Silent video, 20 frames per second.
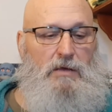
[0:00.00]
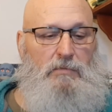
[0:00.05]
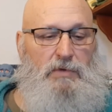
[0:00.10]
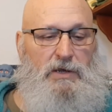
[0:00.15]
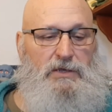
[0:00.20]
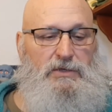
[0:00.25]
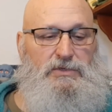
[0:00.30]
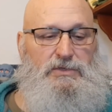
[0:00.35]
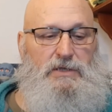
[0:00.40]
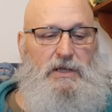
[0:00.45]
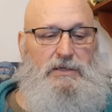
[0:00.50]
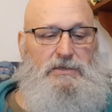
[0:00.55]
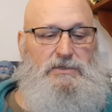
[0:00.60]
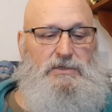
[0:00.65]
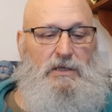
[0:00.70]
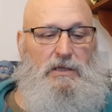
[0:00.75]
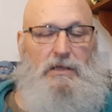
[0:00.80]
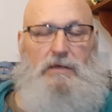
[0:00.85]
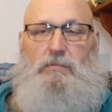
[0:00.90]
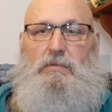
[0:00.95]
But he's not
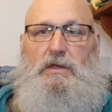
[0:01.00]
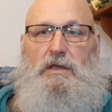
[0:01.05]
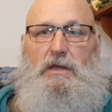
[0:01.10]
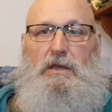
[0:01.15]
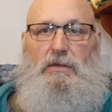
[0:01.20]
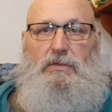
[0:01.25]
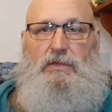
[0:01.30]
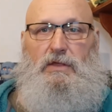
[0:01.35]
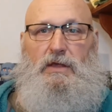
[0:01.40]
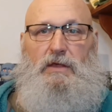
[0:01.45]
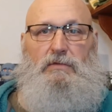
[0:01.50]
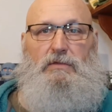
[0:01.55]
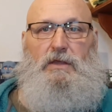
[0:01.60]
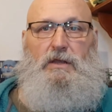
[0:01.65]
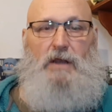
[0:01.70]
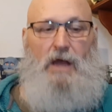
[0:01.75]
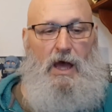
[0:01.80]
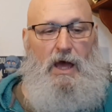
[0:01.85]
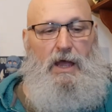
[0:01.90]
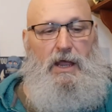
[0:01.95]
selling me anything
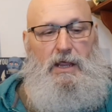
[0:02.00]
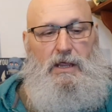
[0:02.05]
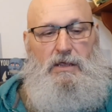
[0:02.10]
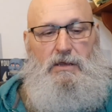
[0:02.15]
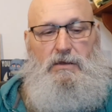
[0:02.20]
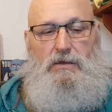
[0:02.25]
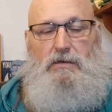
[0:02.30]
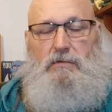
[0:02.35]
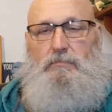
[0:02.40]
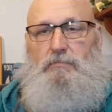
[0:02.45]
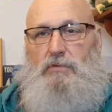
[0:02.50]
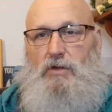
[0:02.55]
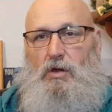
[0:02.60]
that I can